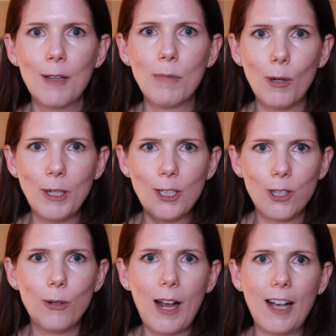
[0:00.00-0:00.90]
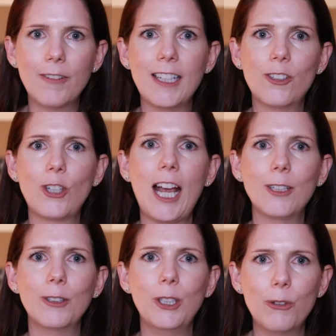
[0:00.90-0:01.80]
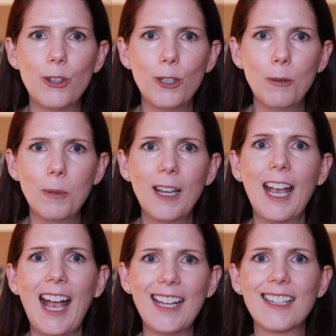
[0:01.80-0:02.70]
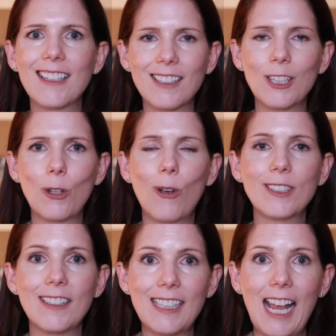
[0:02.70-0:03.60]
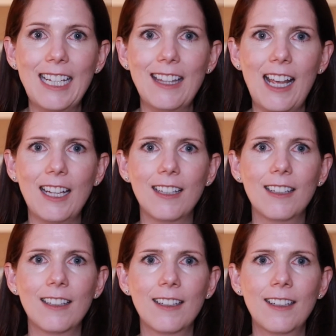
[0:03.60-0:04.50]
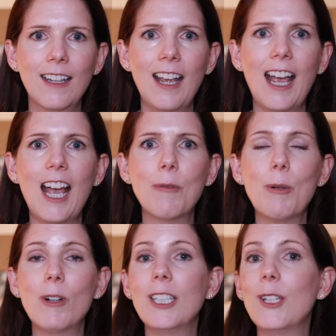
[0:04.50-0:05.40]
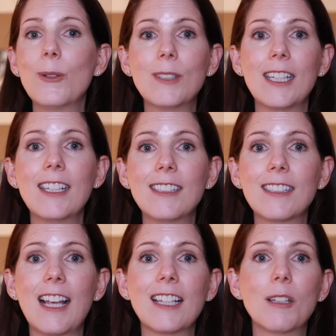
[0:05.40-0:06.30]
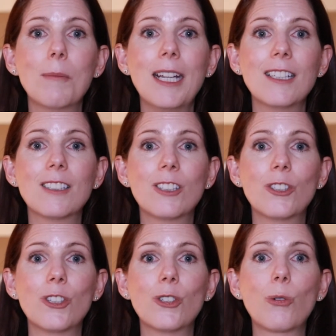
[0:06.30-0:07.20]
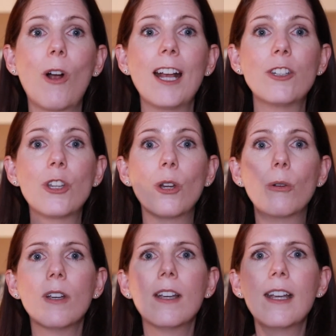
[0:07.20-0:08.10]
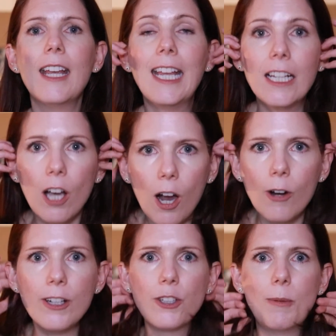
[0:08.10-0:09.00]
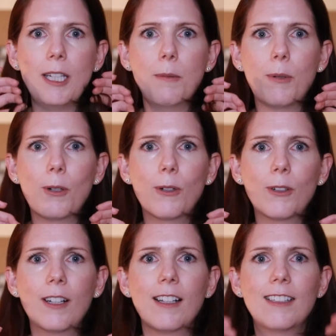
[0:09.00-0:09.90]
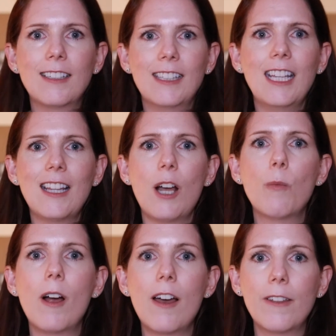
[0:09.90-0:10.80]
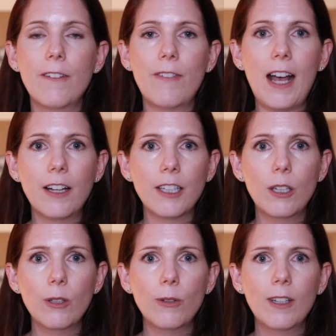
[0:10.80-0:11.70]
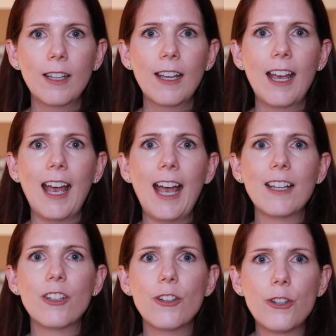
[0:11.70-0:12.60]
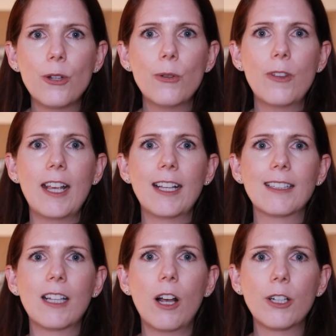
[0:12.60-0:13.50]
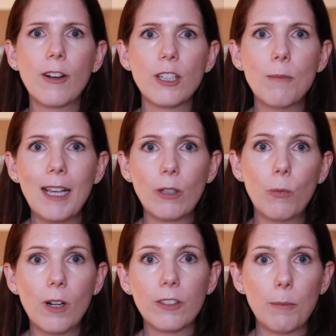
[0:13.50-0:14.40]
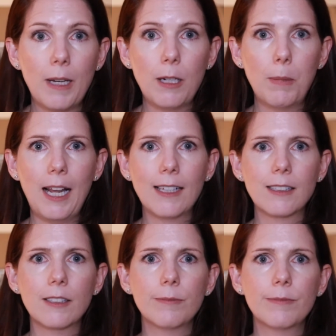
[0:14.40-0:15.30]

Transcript: But we do have this channel, YouTube, and it doesn't cost us anything. And we want to use this as a means to just try to encourage people to see their worth and value and to do things that are going to make the world a better place.